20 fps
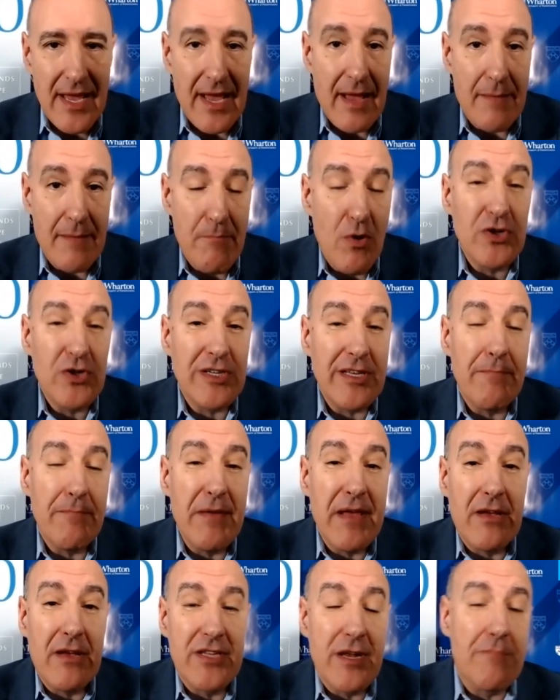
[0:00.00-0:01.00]
uh, mostly
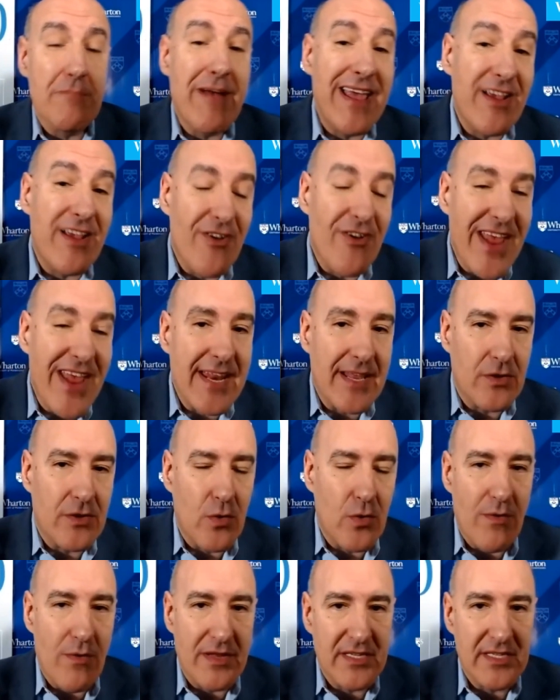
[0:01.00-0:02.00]
because they're migrating
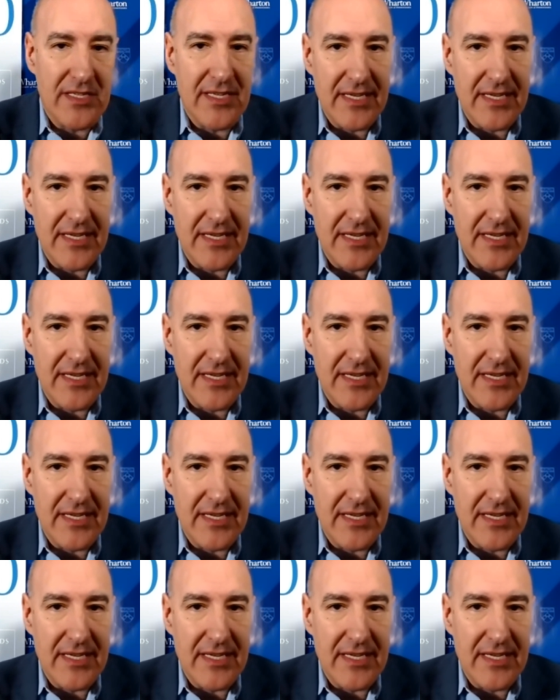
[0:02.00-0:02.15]
towards